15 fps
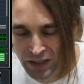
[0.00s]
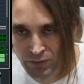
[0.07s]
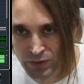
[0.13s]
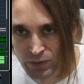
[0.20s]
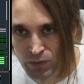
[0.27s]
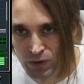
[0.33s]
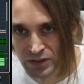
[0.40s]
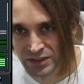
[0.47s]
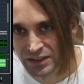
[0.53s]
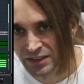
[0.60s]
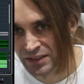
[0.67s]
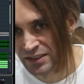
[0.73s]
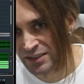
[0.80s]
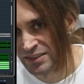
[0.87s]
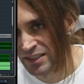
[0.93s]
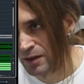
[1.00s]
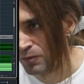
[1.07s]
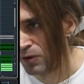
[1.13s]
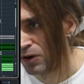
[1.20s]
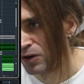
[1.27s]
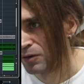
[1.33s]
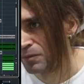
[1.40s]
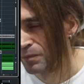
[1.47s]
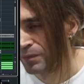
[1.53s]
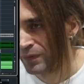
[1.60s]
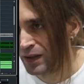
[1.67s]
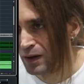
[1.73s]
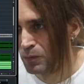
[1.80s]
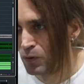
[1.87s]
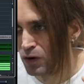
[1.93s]
voice at the same volume.
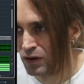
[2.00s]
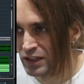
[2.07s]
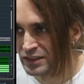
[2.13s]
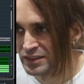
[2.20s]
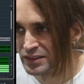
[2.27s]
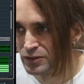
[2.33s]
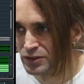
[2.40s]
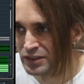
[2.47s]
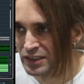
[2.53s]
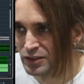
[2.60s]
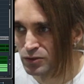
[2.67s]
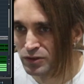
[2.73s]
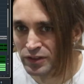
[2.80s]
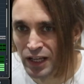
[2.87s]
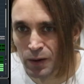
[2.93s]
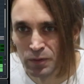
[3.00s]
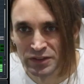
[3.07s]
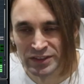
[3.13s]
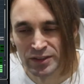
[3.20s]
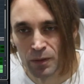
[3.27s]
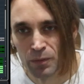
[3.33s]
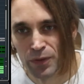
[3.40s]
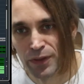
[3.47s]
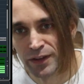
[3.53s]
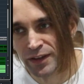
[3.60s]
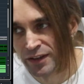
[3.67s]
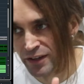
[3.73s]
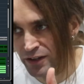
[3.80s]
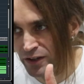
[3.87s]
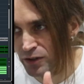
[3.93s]
I'm more or less using it to double something
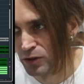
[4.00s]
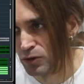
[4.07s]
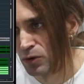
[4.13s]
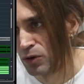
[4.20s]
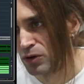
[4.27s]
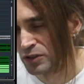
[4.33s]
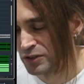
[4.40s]
here, or